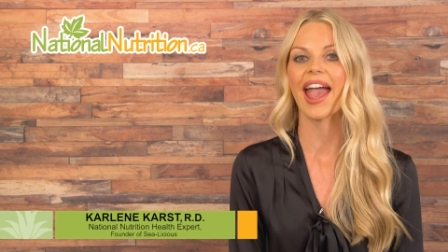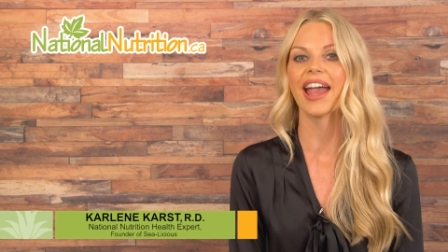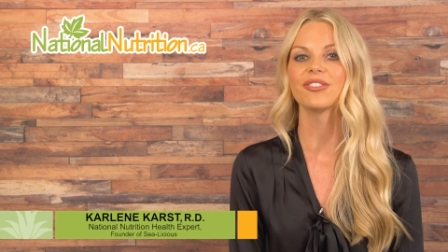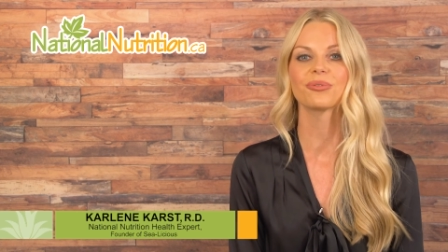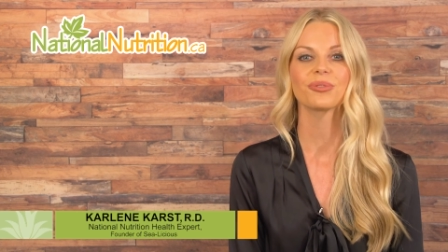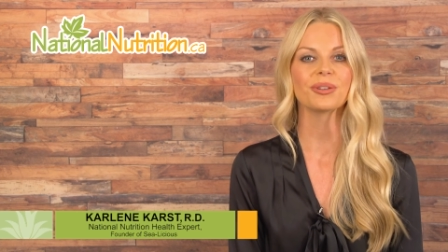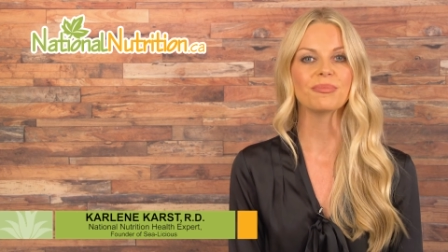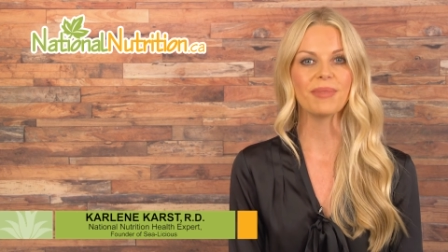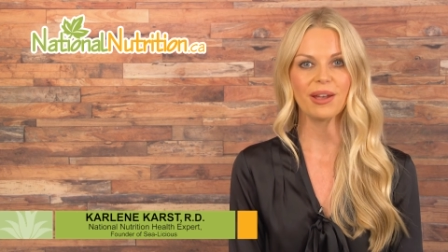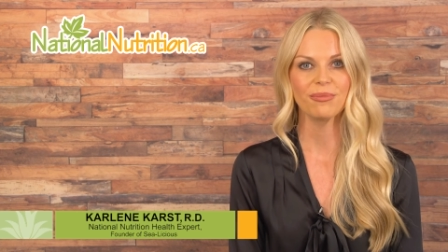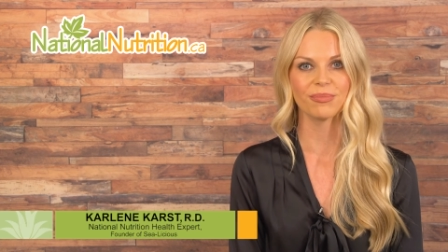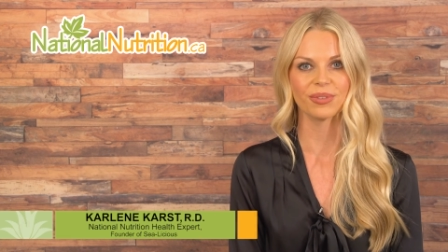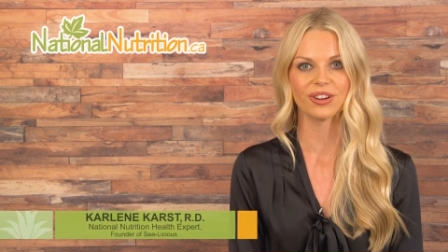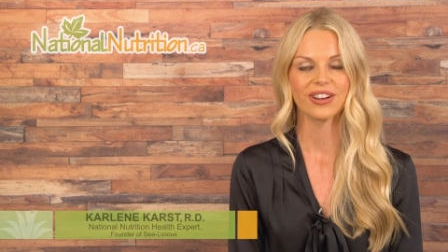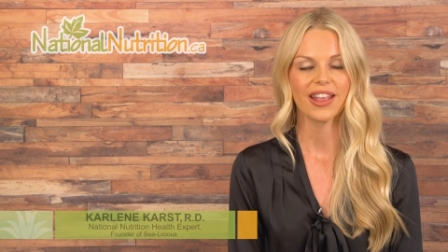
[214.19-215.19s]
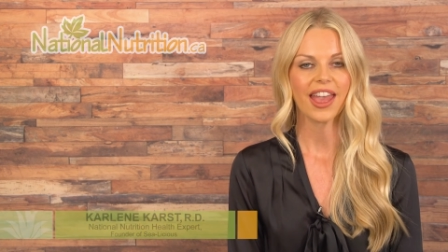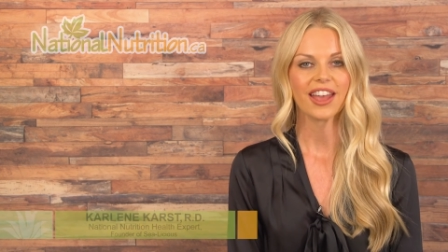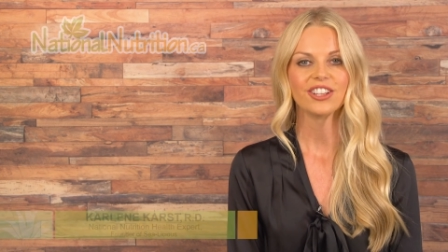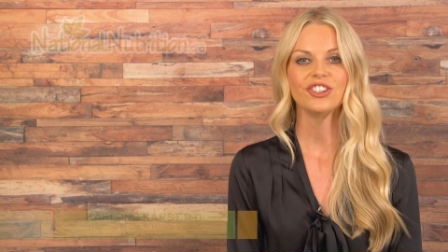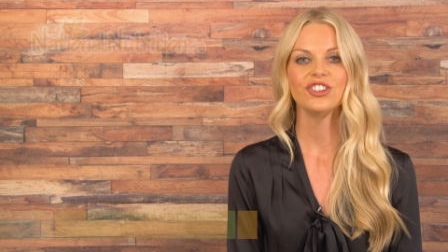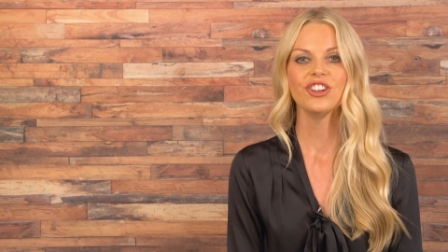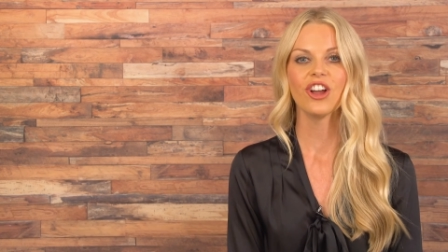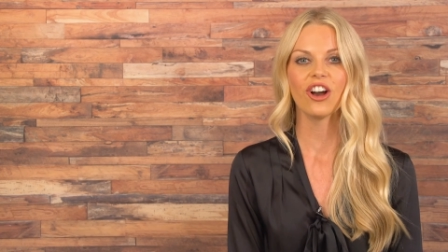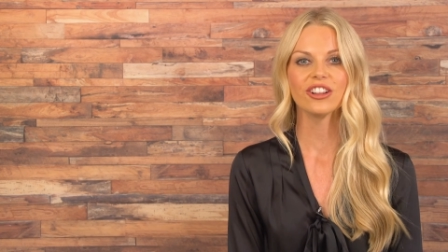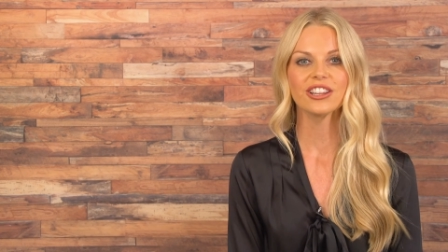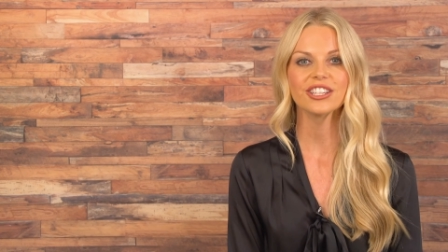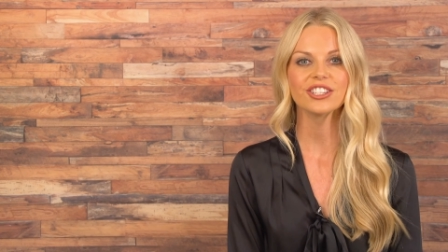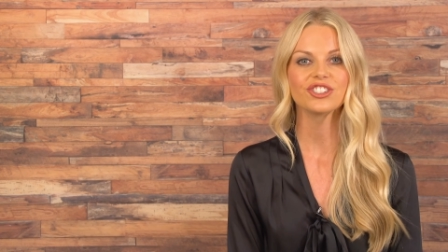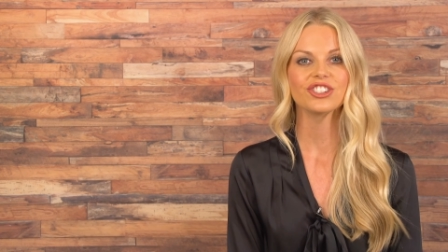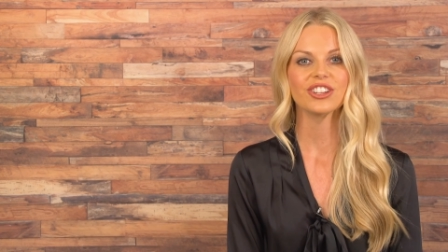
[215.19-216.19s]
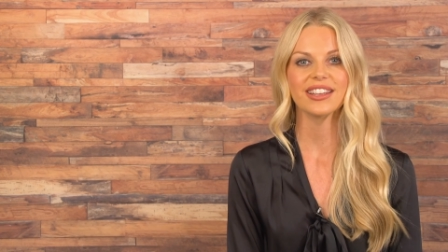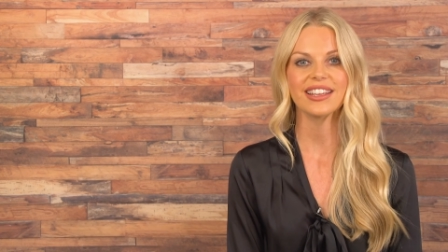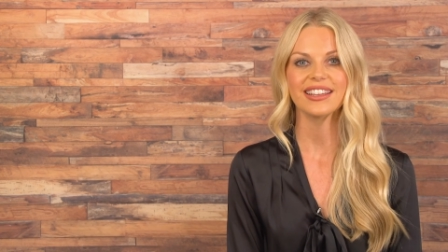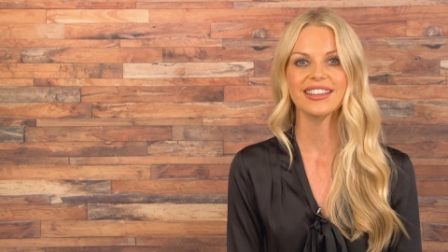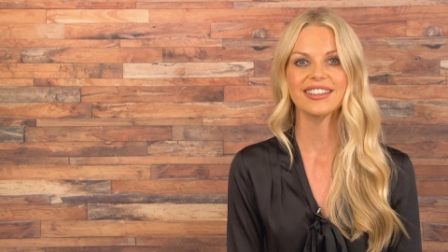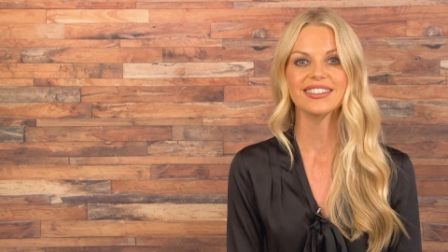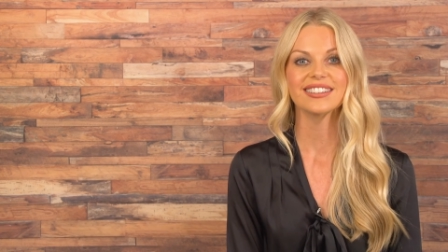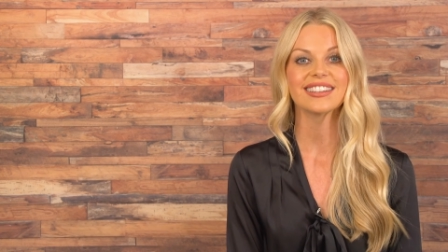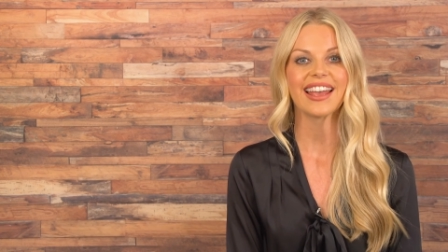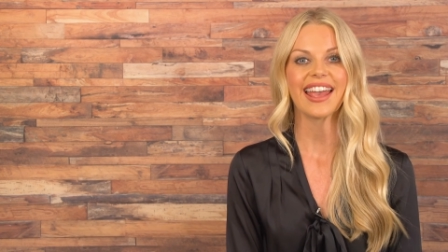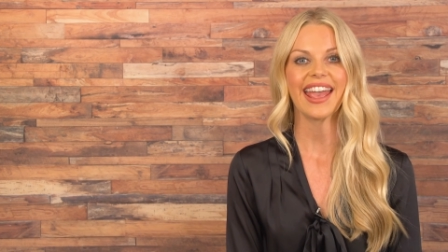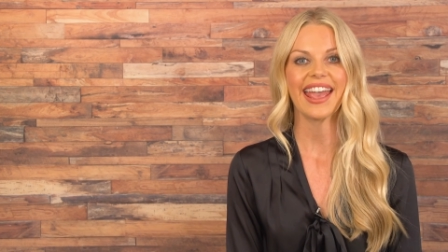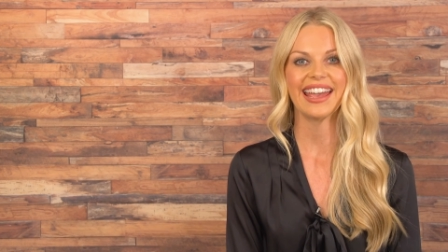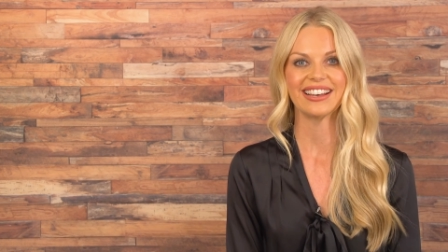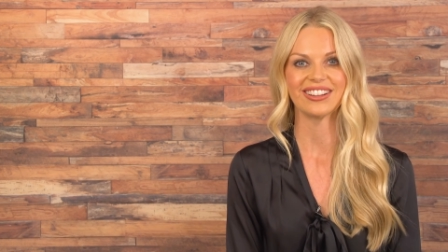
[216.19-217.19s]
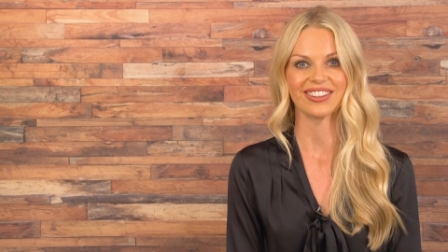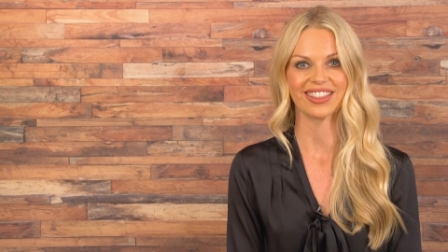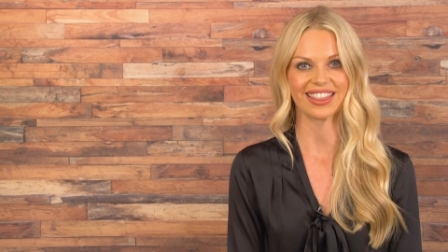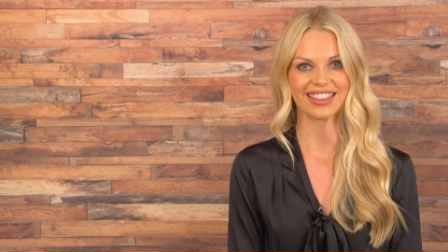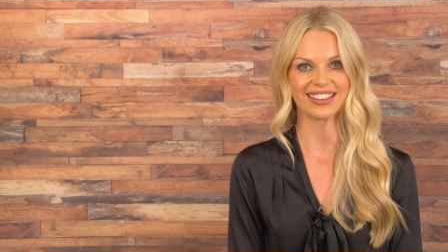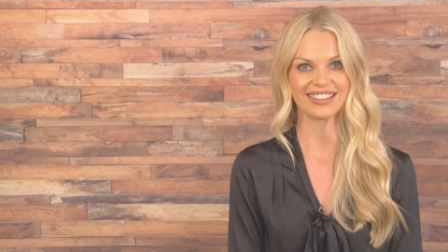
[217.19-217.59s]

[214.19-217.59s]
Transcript: And remember, knowledge is health.